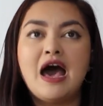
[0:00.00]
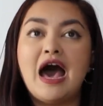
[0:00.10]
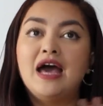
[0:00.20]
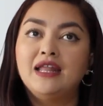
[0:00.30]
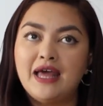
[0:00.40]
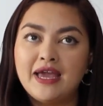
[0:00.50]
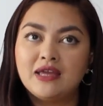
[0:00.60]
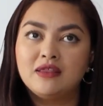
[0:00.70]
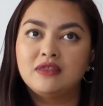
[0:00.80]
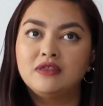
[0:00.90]
I
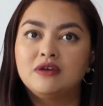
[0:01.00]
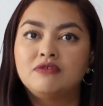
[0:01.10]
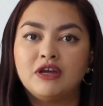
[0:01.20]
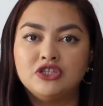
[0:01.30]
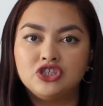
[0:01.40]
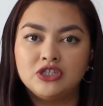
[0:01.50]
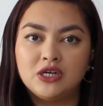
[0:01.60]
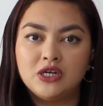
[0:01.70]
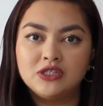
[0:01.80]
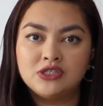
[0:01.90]
like the
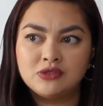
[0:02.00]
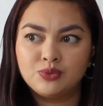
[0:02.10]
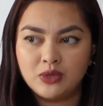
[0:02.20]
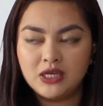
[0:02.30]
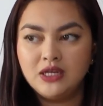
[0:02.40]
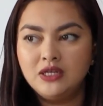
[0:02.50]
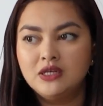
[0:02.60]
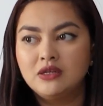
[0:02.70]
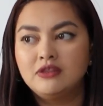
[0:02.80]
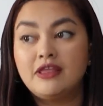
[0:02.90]
Regia Tweed.
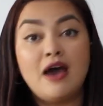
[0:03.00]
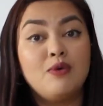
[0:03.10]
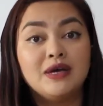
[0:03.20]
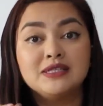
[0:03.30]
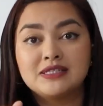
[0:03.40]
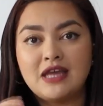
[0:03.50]
That one's